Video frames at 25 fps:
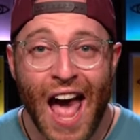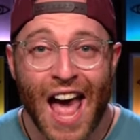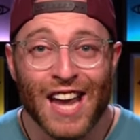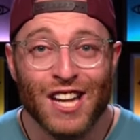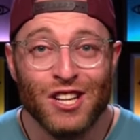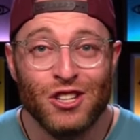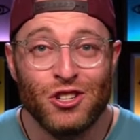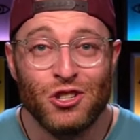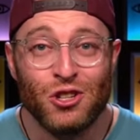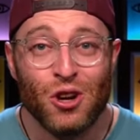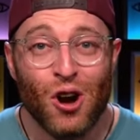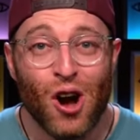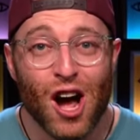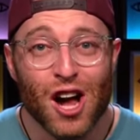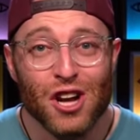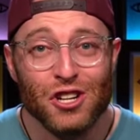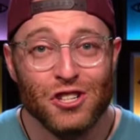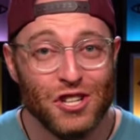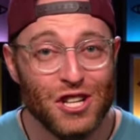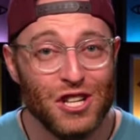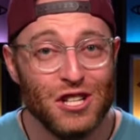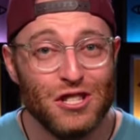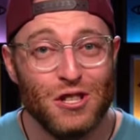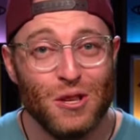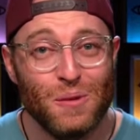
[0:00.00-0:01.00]
and Josh
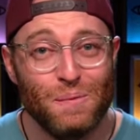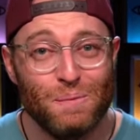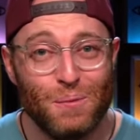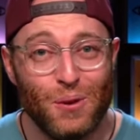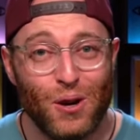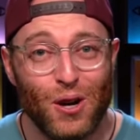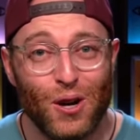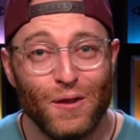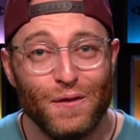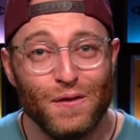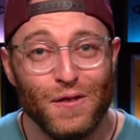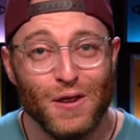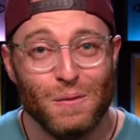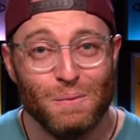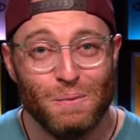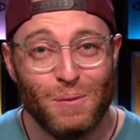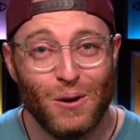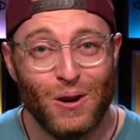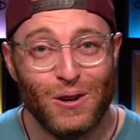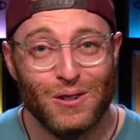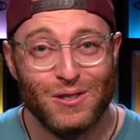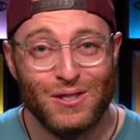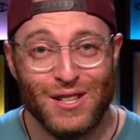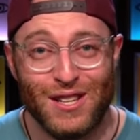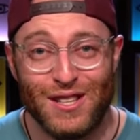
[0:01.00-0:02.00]
is the perfect
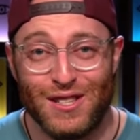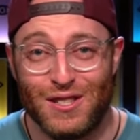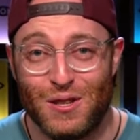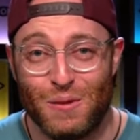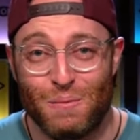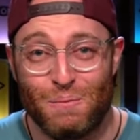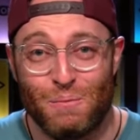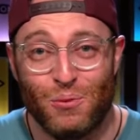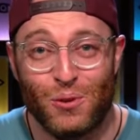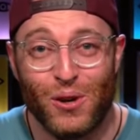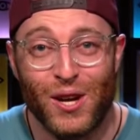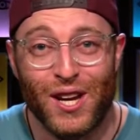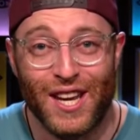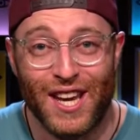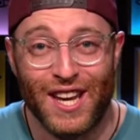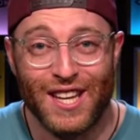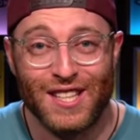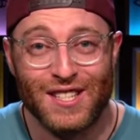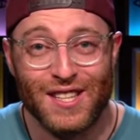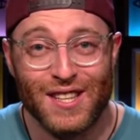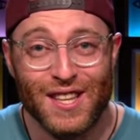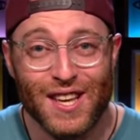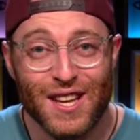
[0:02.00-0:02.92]
person to bring into